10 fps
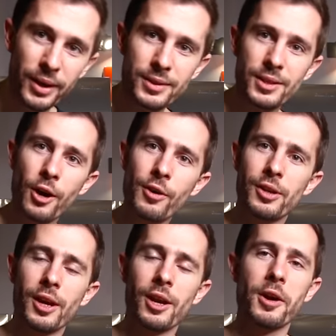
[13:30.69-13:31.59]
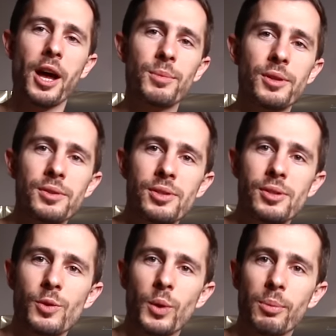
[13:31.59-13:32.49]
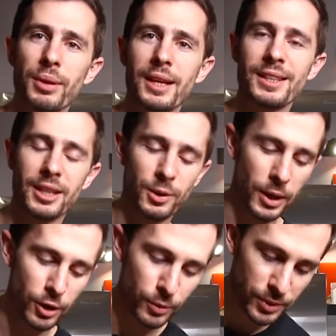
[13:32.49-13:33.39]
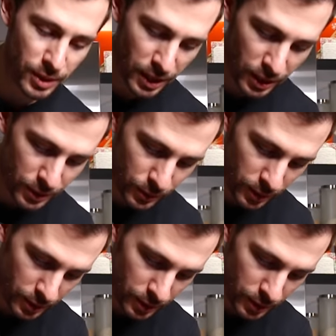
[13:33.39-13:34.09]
by its own. I'm used to, when planting aquariums, to